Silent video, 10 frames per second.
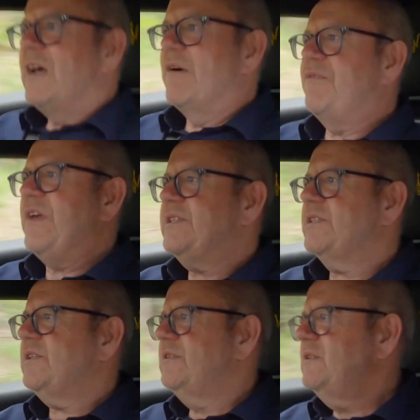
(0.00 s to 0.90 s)
are
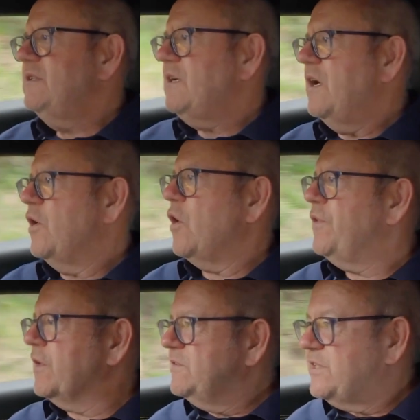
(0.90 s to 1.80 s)
fixed and on
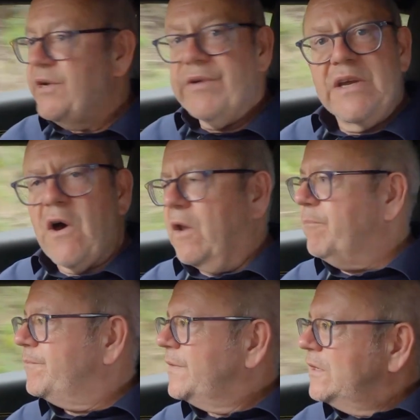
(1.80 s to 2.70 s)
the steering column
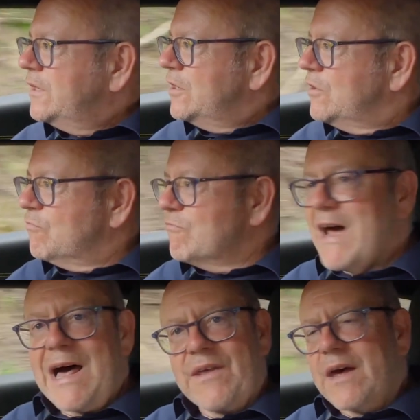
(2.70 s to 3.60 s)

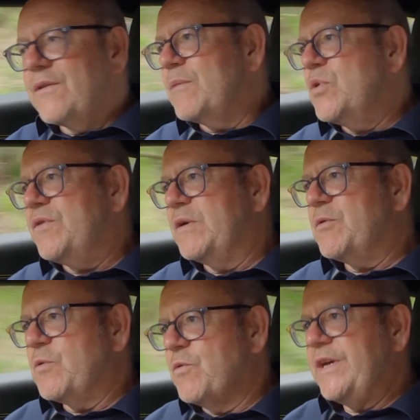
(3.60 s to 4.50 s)
rather than moving
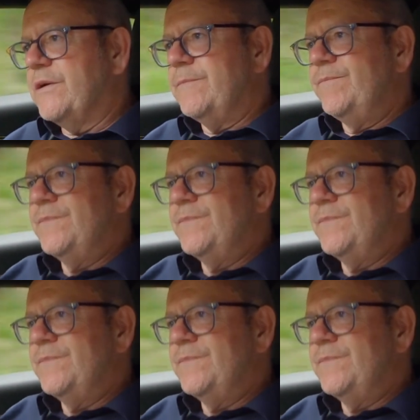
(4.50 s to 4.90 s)
with the wheel.